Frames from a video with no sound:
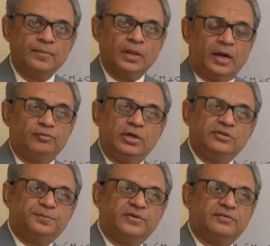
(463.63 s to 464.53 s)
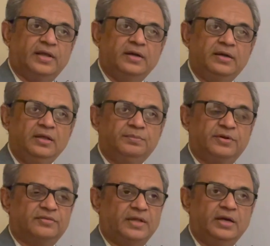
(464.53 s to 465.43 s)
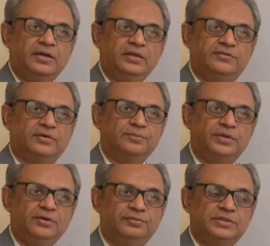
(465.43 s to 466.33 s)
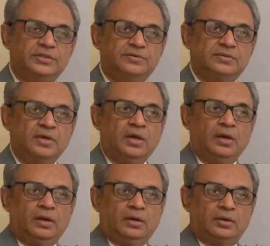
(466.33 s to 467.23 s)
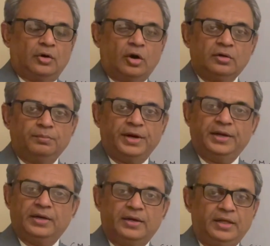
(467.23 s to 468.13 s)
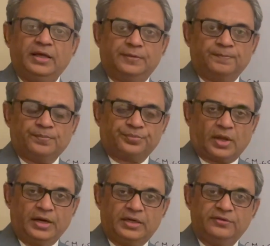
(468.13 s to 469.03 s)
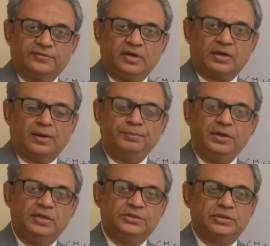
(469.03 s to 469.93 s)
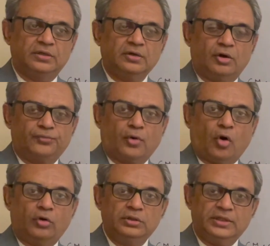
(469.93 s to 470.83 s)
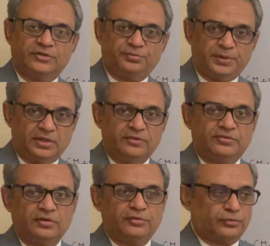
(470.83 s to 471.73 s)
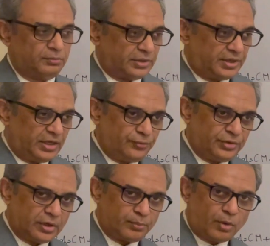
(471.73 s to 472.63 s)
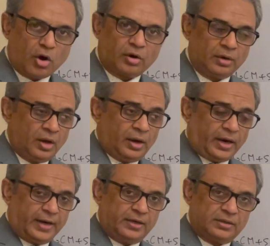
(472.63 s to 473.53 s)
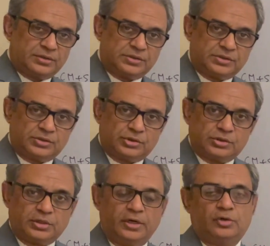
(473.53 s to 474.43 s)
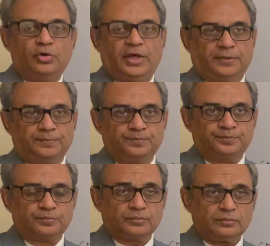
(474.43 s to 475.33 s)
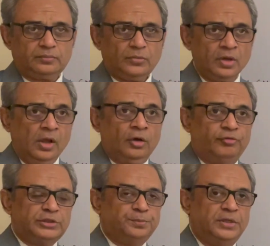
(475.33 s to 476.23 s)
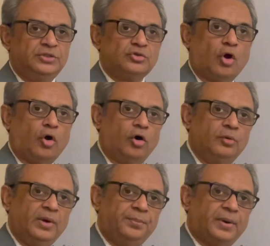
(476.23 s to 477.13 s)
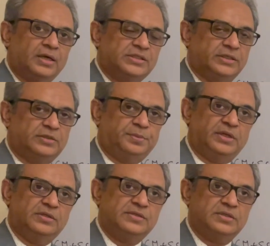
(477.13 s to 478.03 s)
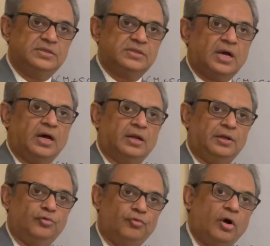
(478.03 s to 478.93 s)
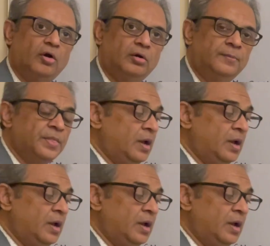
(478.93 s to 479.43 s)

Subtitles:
and what is personality? Personality is something which is not made in a day. It is a combination of all the experiences from the day we are born and till today. Which means all my past experiences are involved